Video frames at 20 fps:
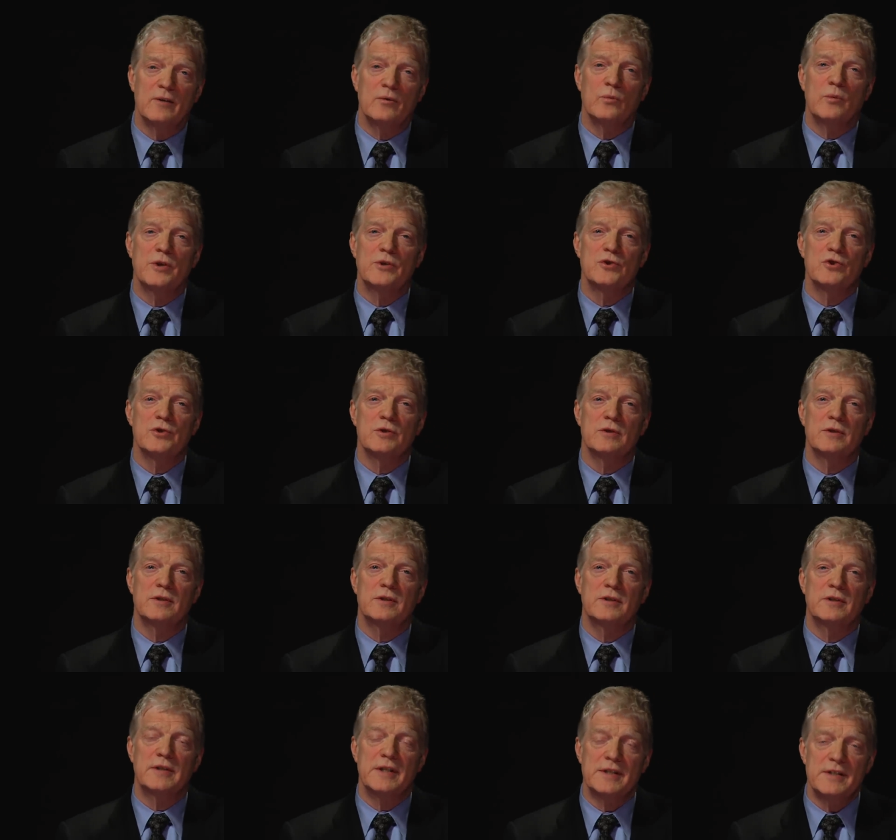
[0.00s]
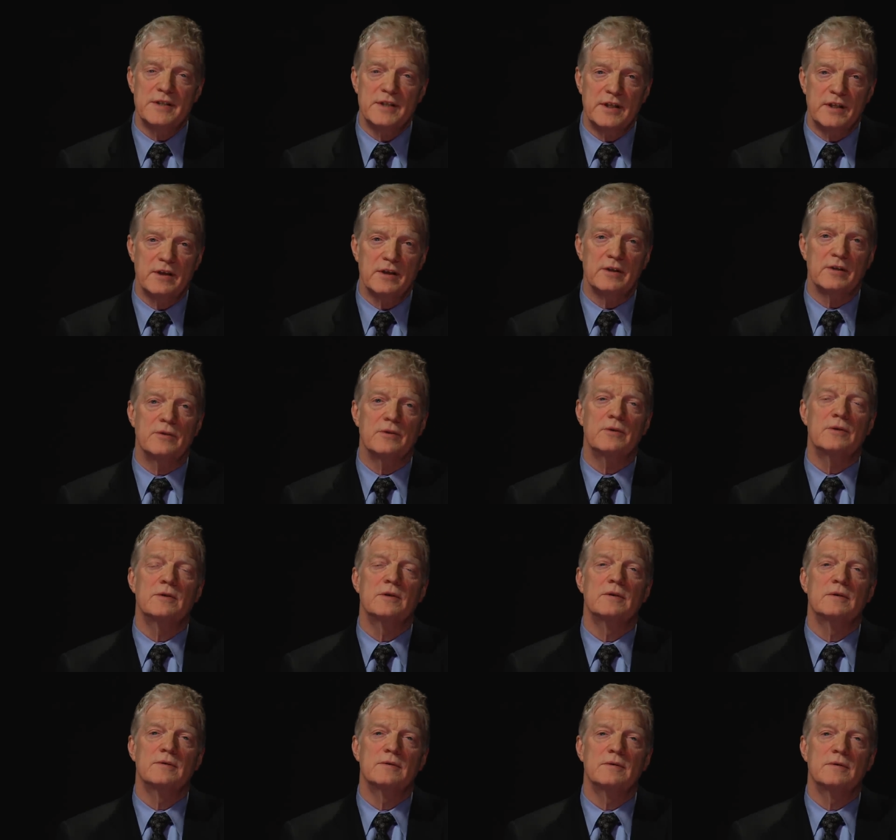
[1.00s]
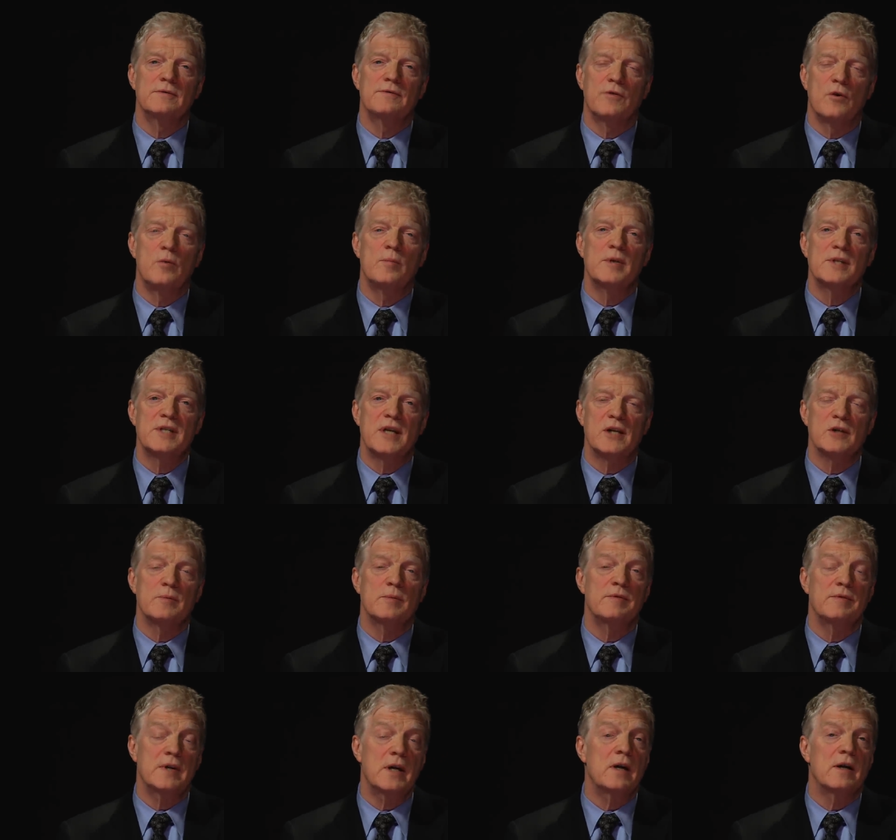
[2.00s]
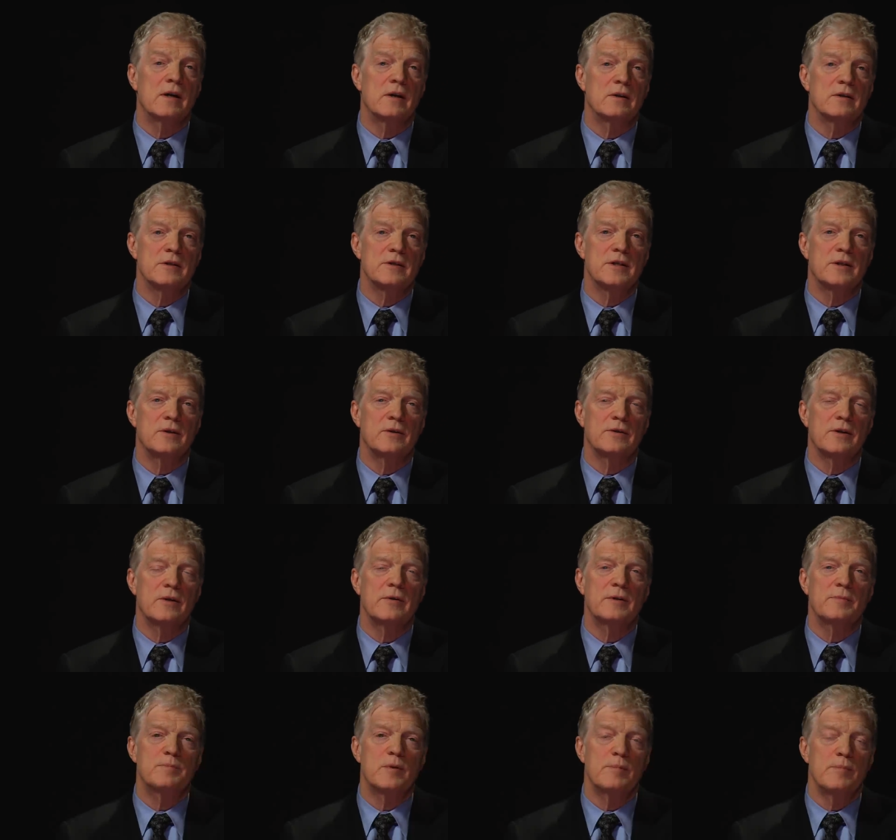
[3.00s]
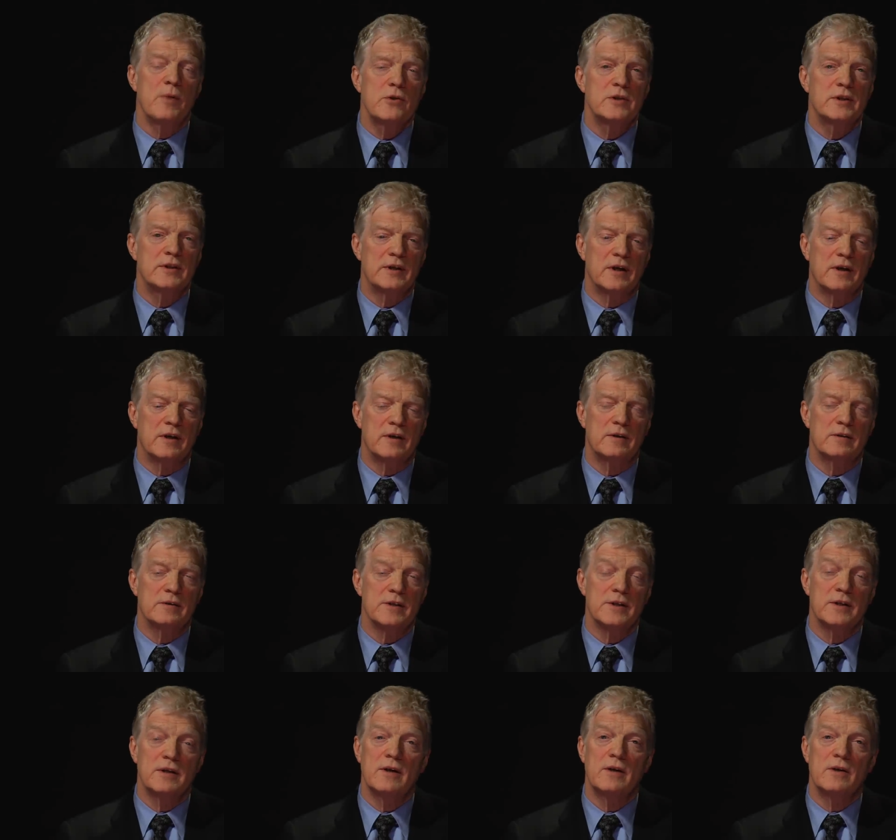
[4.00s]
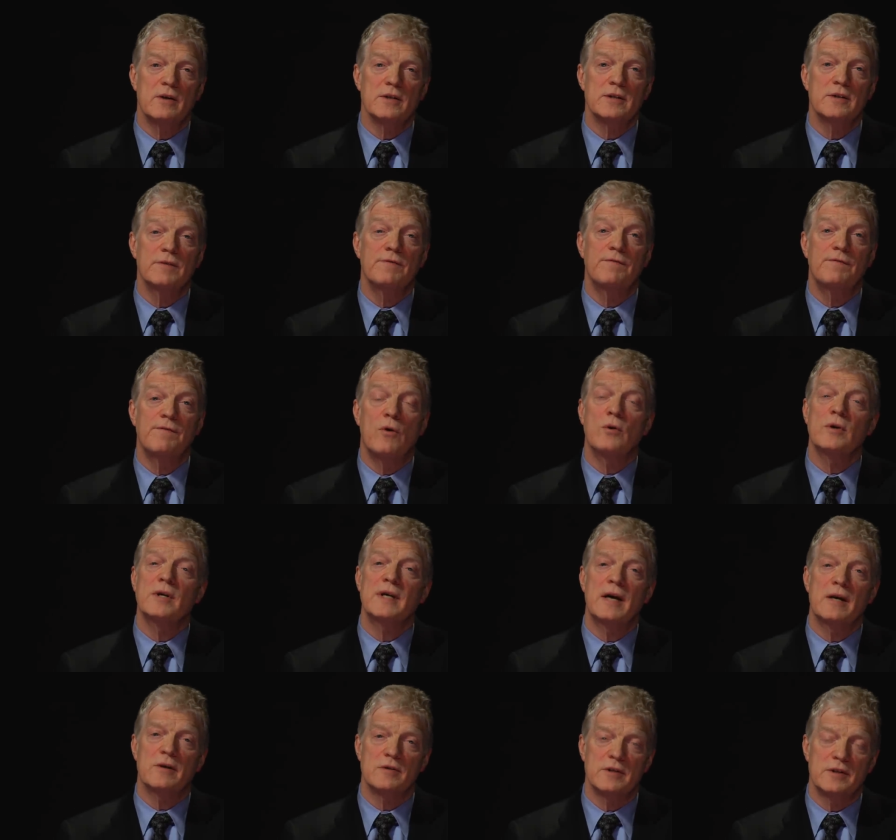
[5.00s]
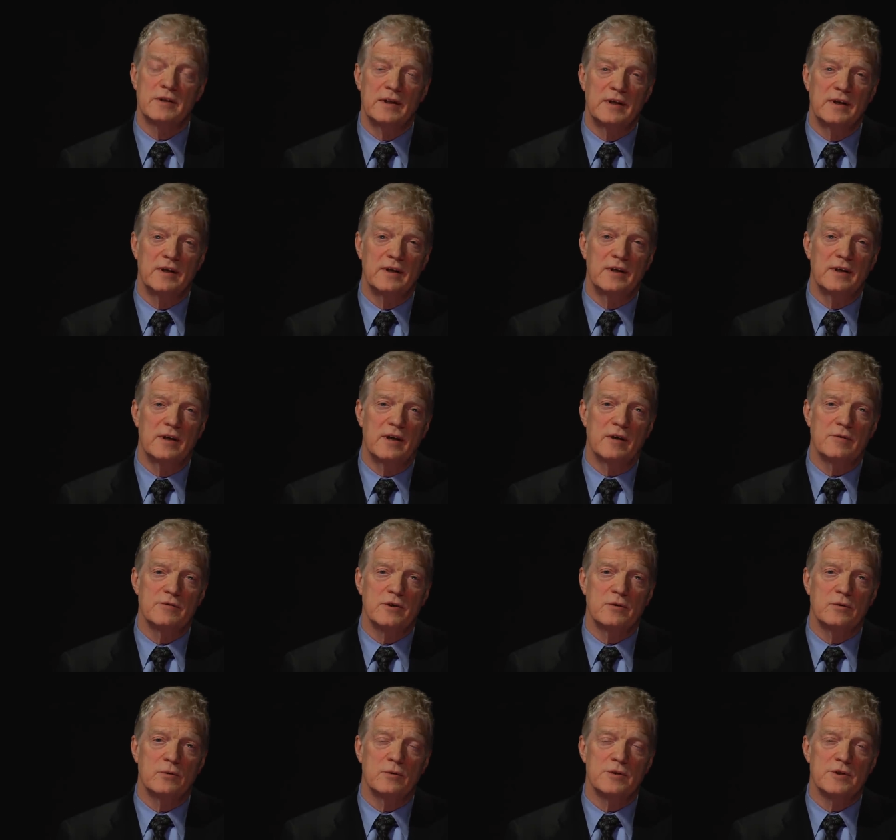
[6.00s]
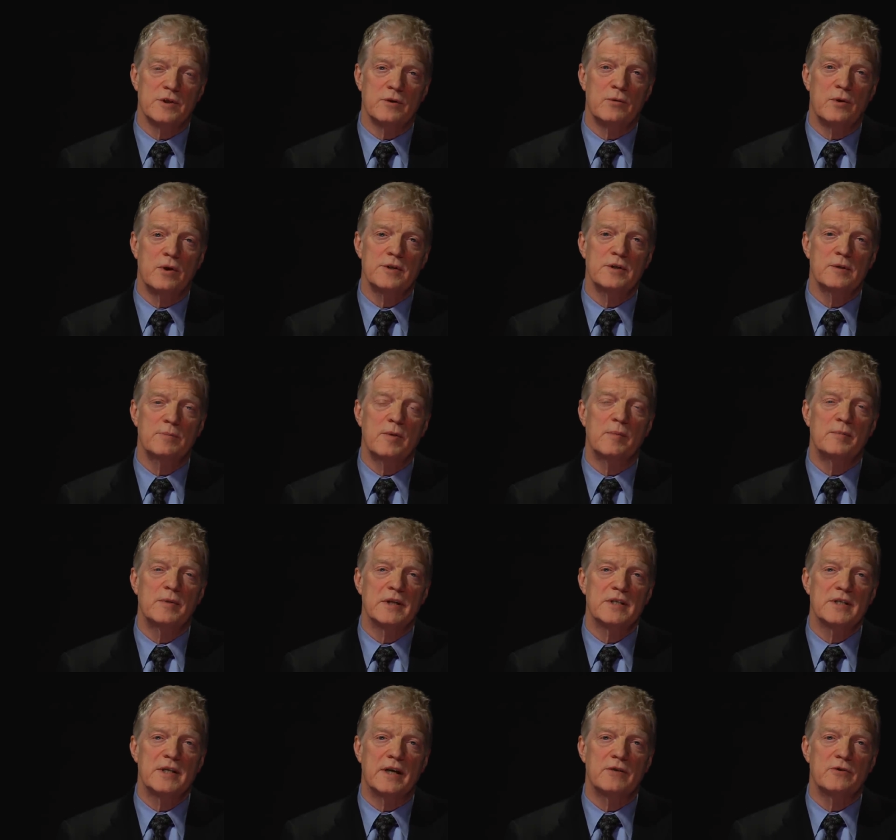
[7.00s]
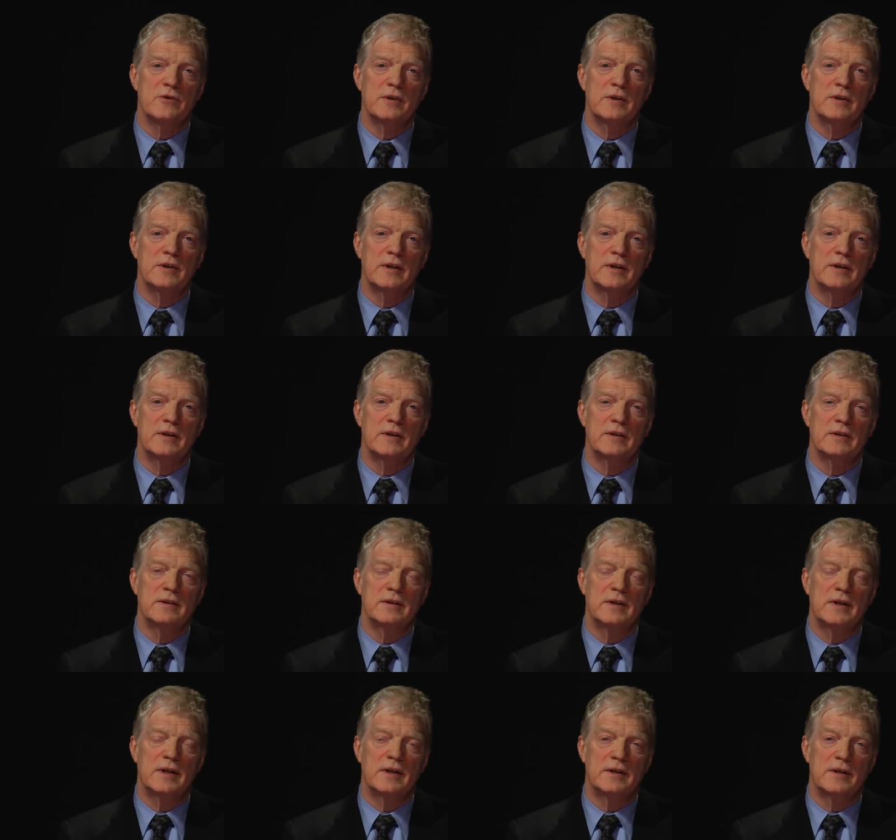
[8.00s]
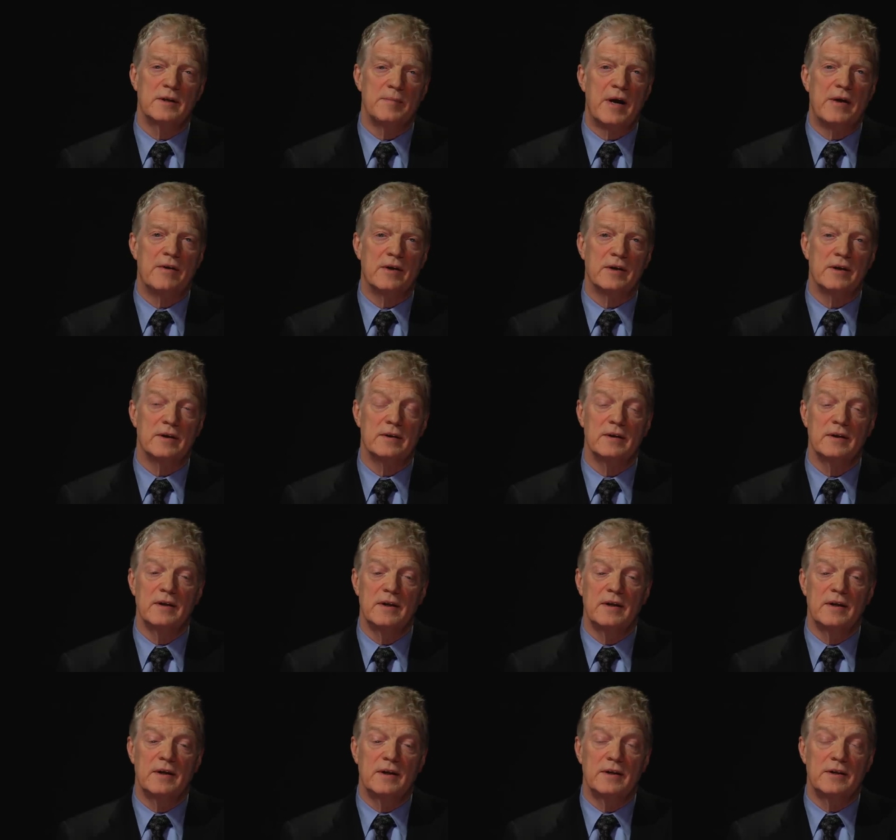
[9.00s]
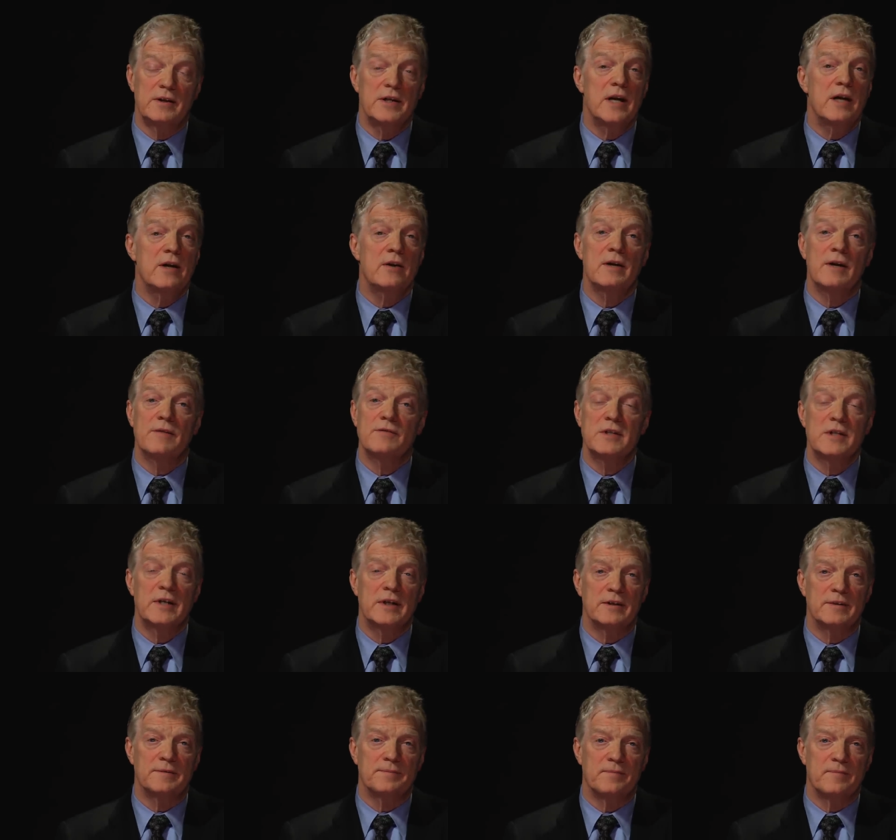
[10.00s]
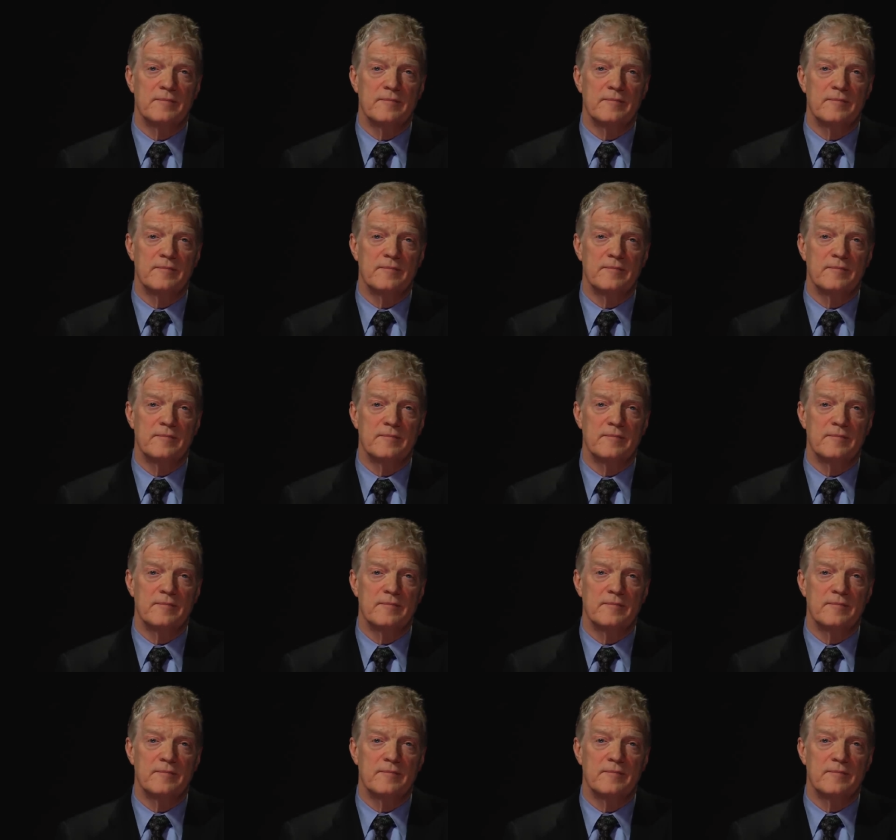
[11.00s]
which didn't include formal assessment of the arts. And although it promoted the arts have fallen out of schools across the public sector in America year after year.